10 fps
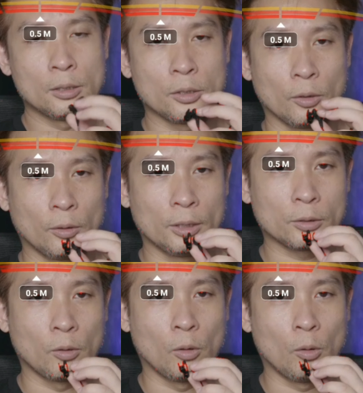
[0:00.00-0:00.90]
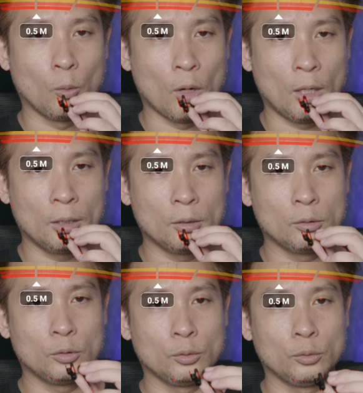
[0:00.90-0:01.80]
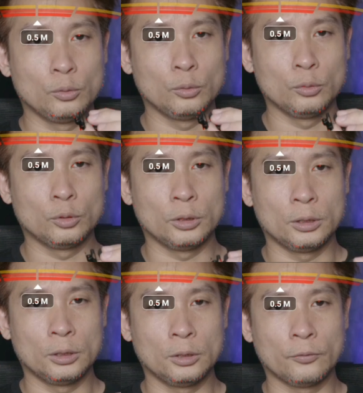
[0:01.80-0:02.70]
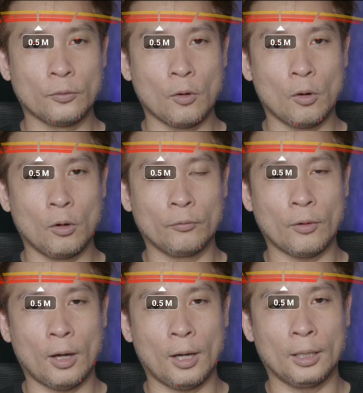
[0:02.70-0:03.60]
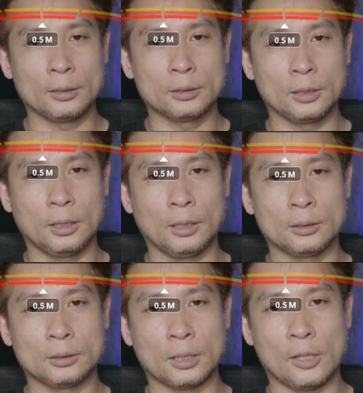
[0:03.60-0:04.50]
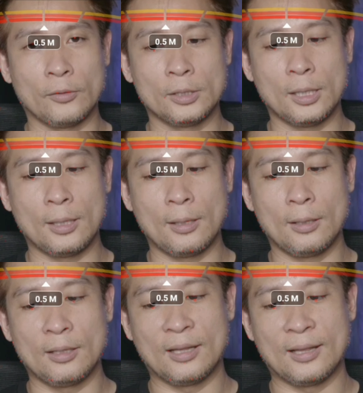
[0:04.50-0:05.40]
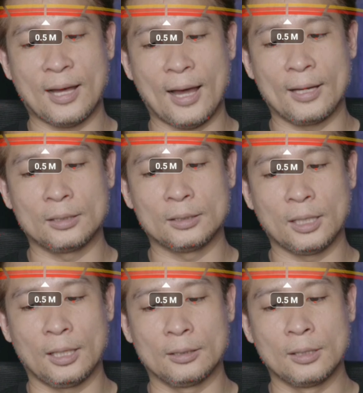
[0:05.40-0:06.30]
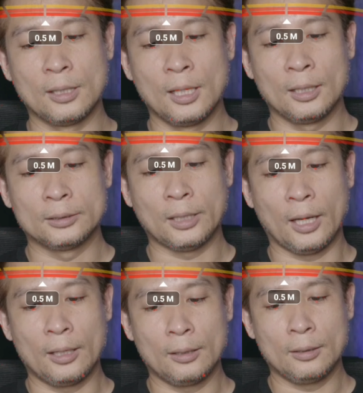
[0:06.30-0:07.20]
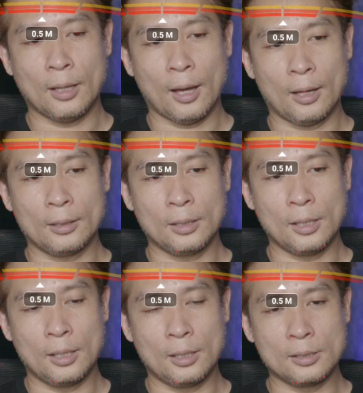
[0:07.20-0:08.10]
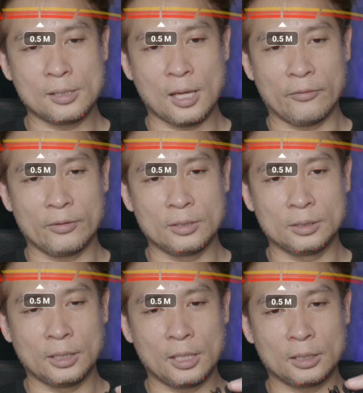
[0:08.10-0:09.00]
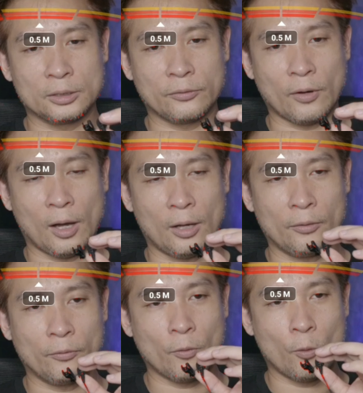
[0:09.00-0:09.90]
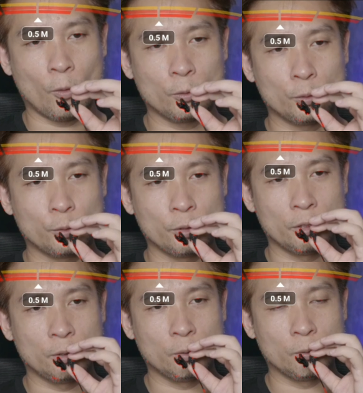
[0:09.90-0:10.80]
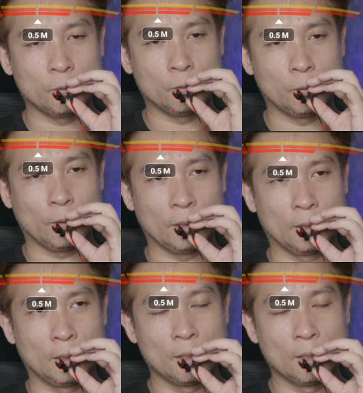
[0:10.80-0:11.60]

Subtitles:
So let's go 1, 2, 3, 4, 5, 6, 7, 8, 9, 10. 10, 9, 8, 7, 6, 5, 4, 3, 2, 1.